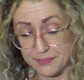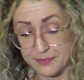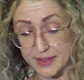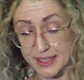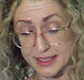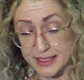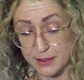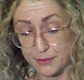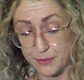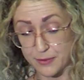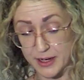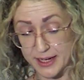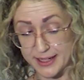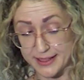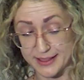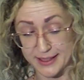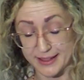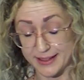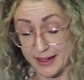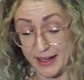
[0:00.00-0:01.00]
They did
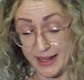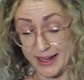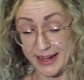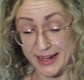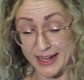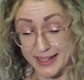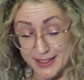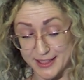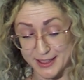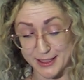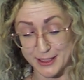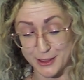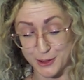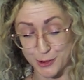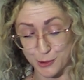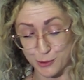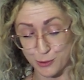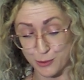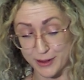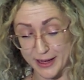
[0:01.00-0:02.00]
find an
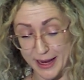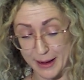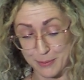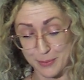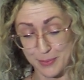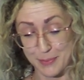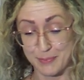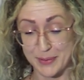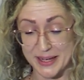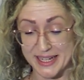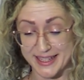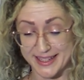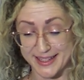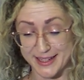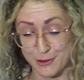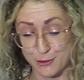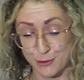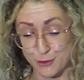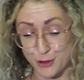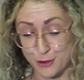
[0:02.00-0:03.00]
incidental
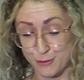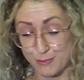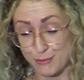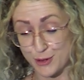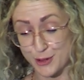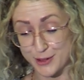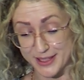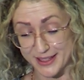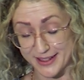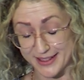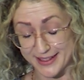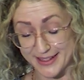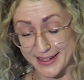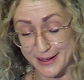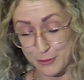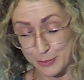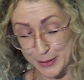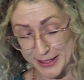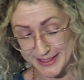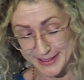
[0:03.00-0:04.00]
appendiceal mucinous
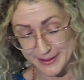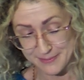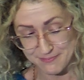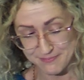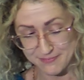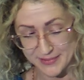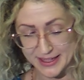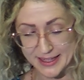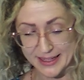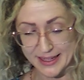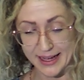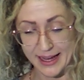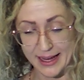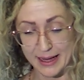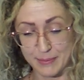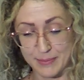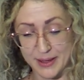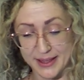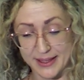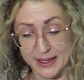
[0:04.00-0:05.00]

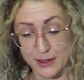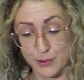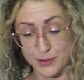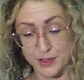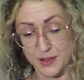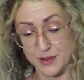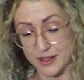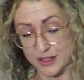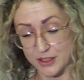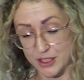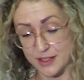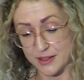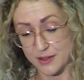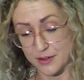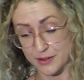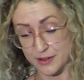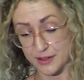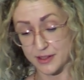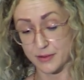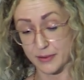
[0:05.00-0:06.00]
neoplasm, but they also think she's
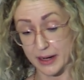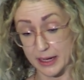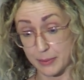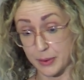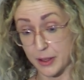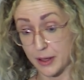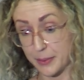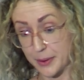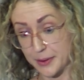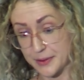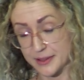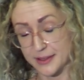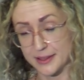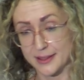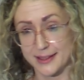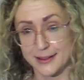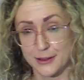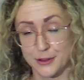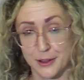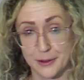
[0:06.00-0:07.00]
got serrated polyposis
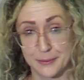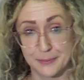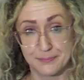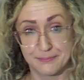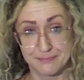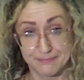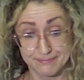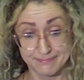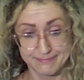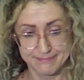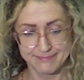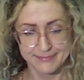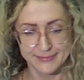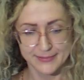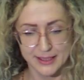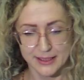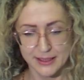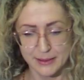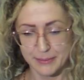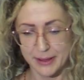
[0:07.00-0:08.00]
syndrome.
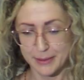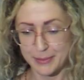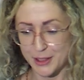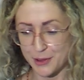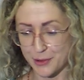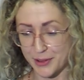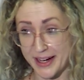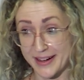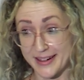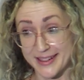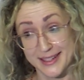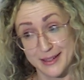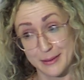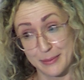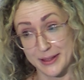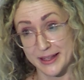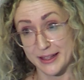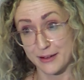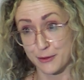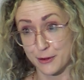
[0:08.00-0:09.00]
Maybe gone out in
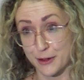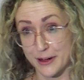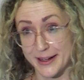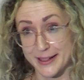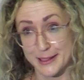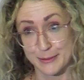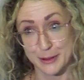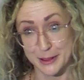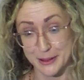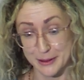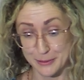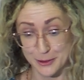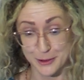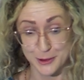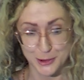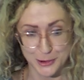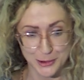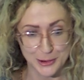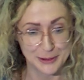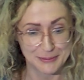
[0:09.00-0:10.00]
sympathy for her husband, I'm not
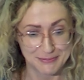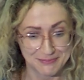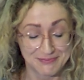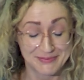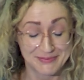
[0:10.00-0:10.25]
sure.